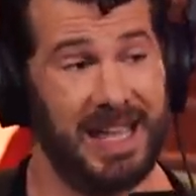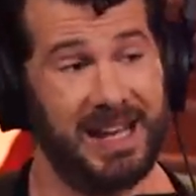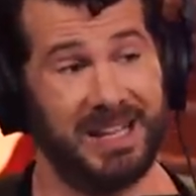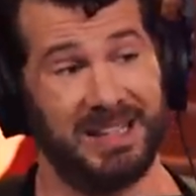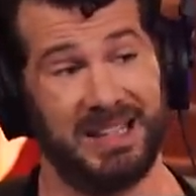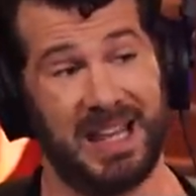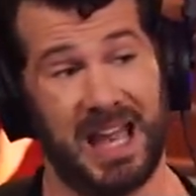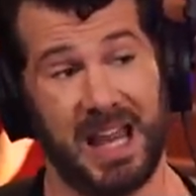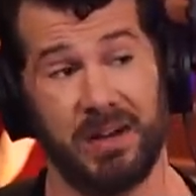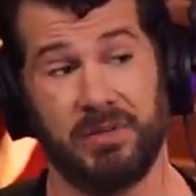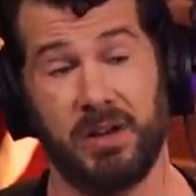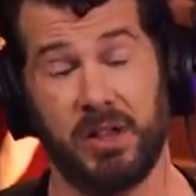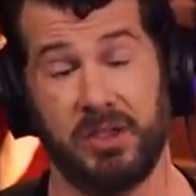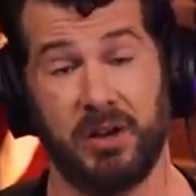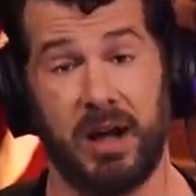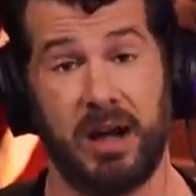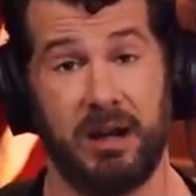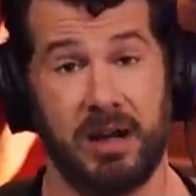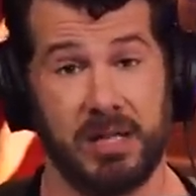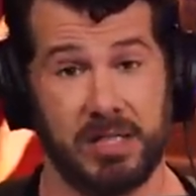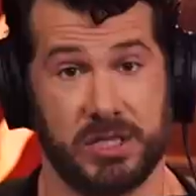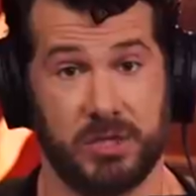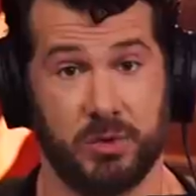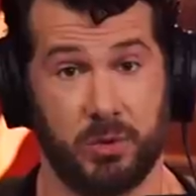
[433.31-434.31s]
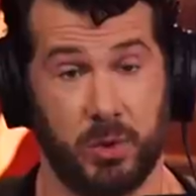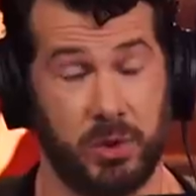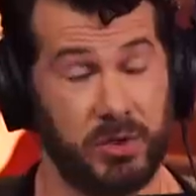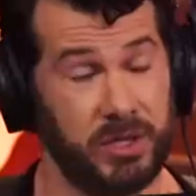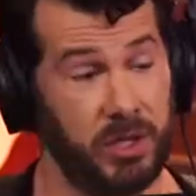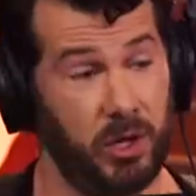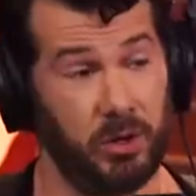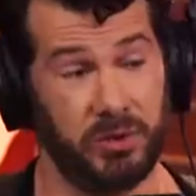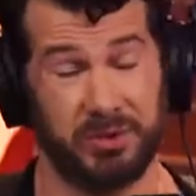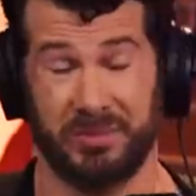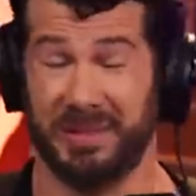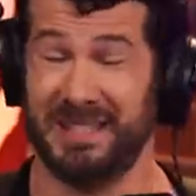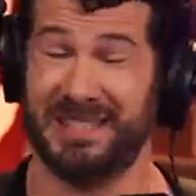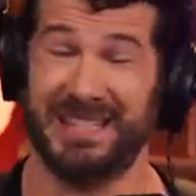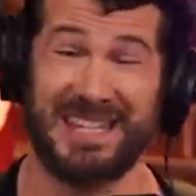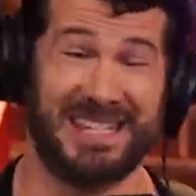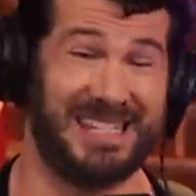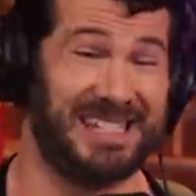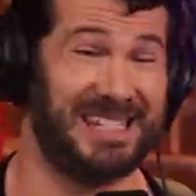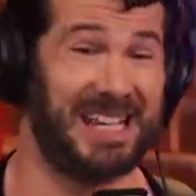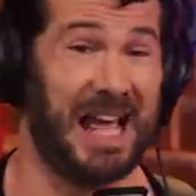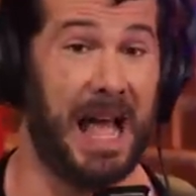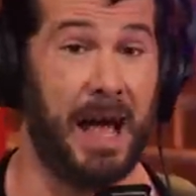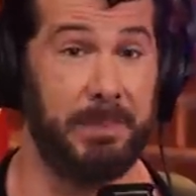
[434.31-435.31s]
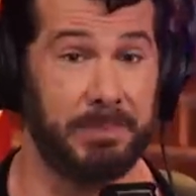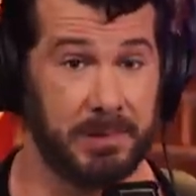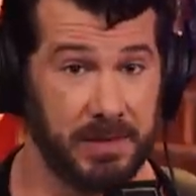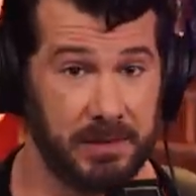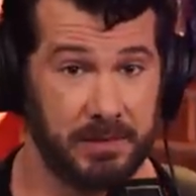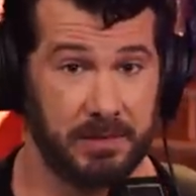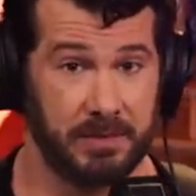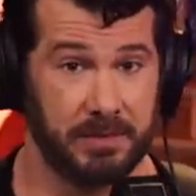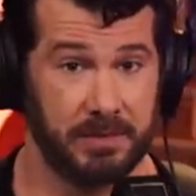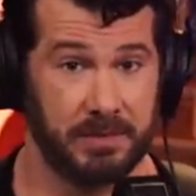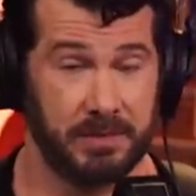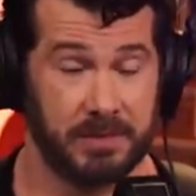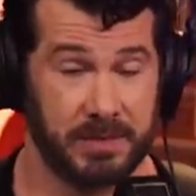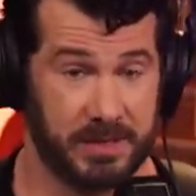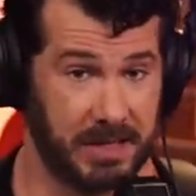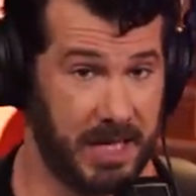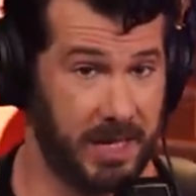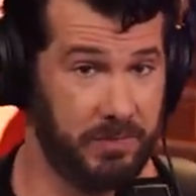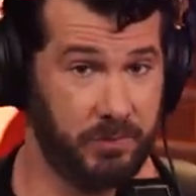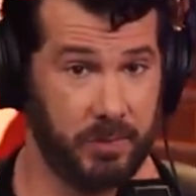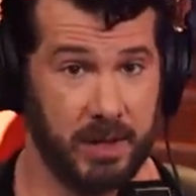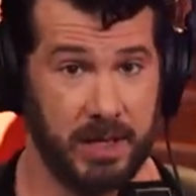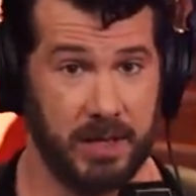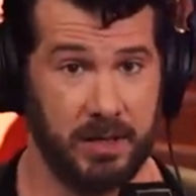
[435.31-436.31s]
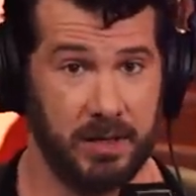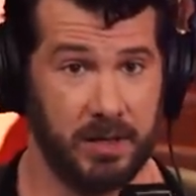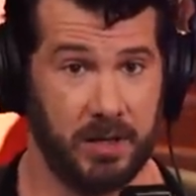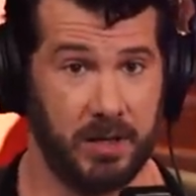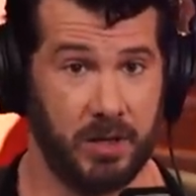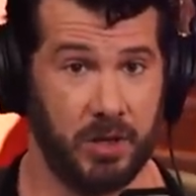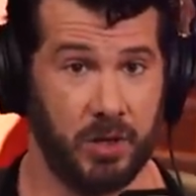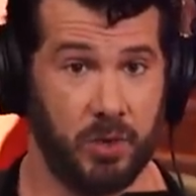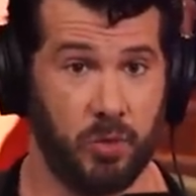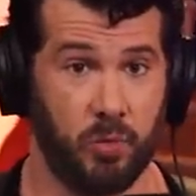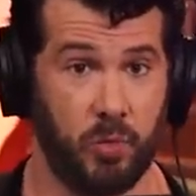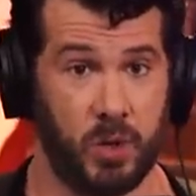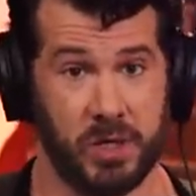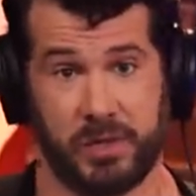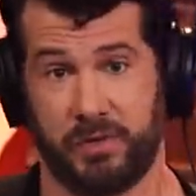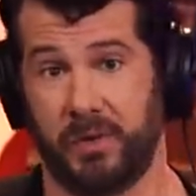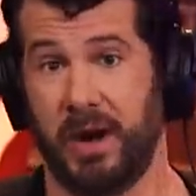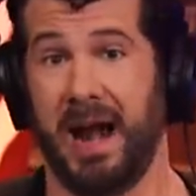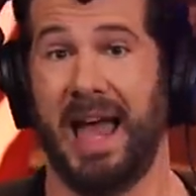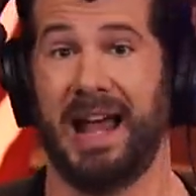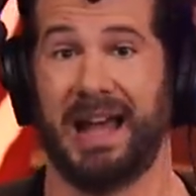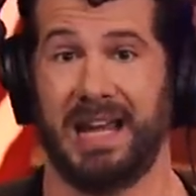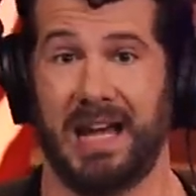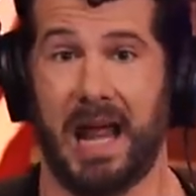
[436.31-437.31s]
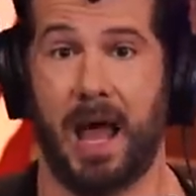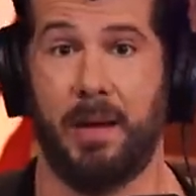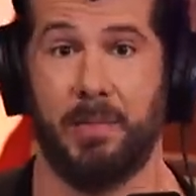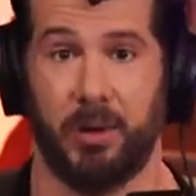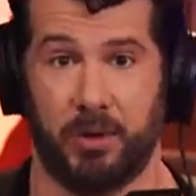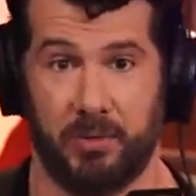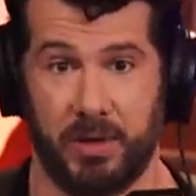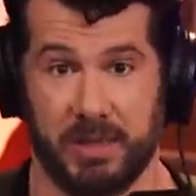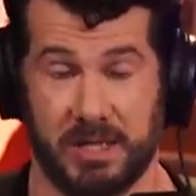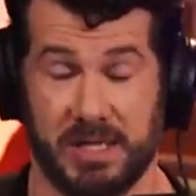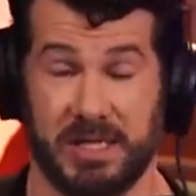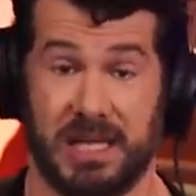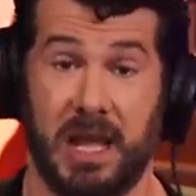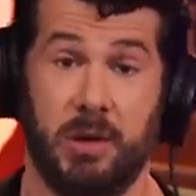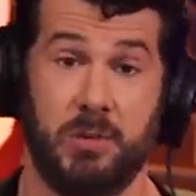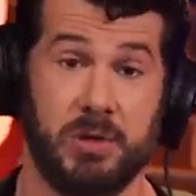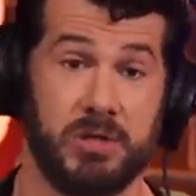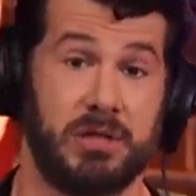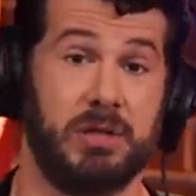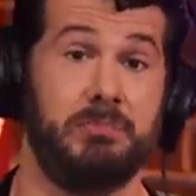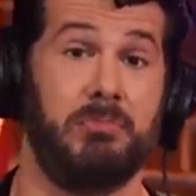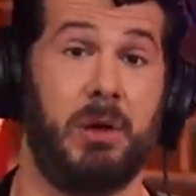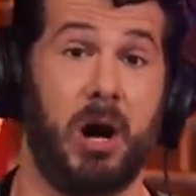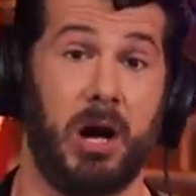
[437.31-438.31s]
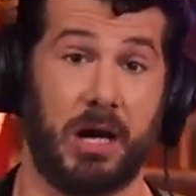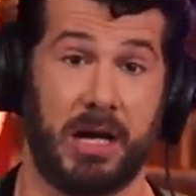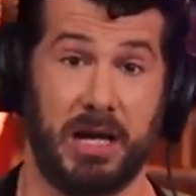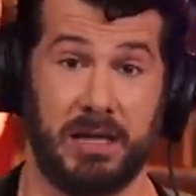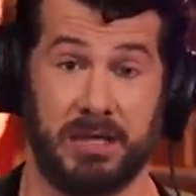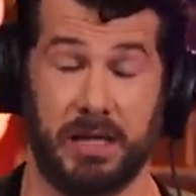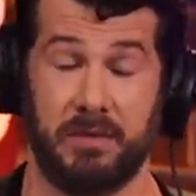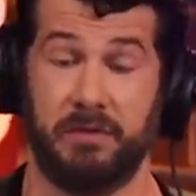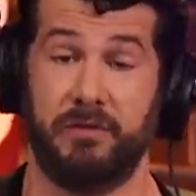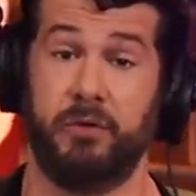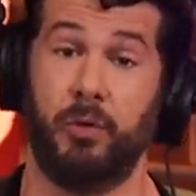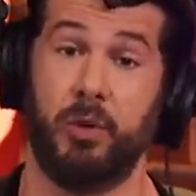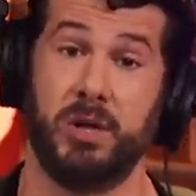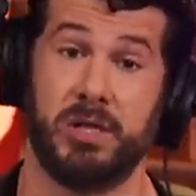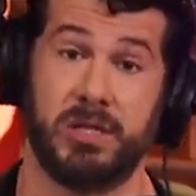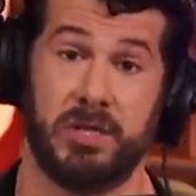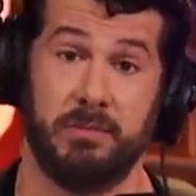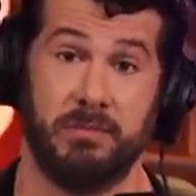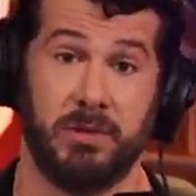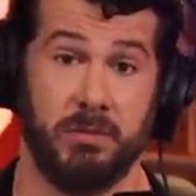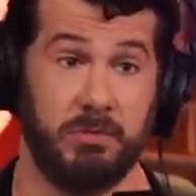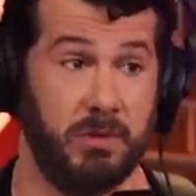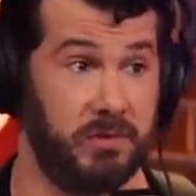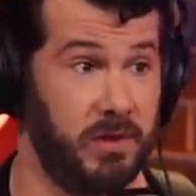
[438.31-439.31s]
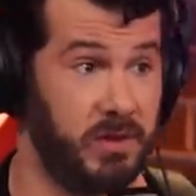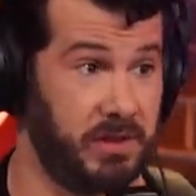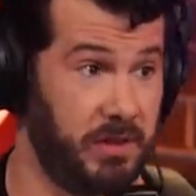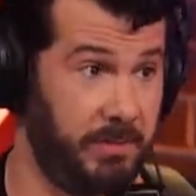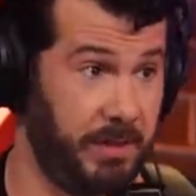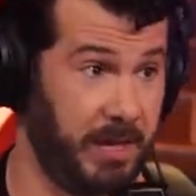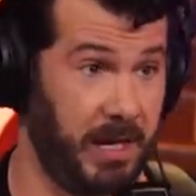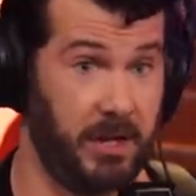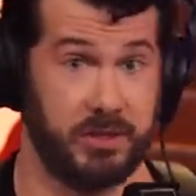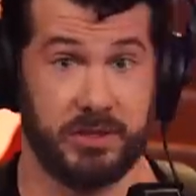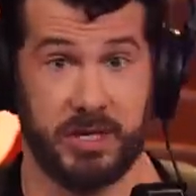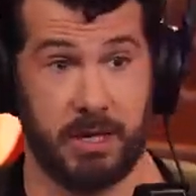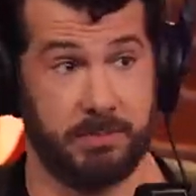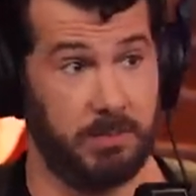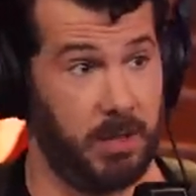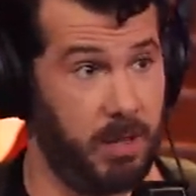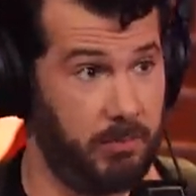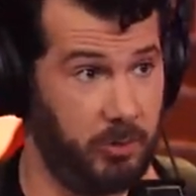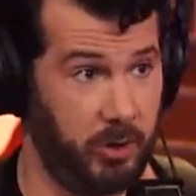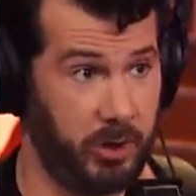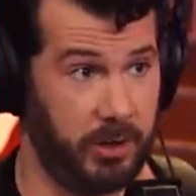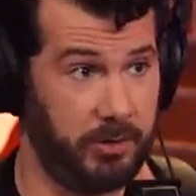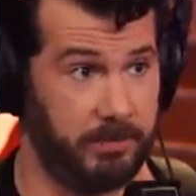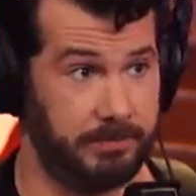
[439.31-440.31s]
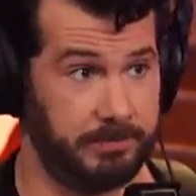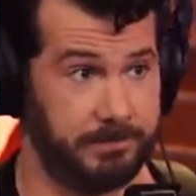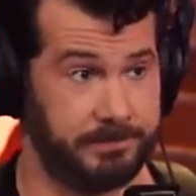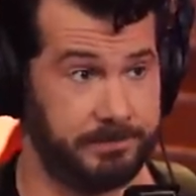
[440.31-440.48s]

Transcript: In a lot of other areas of the world, the only reason they stopped slavery was for economic reasons. It was the market that forced them to move to something else like palm oil.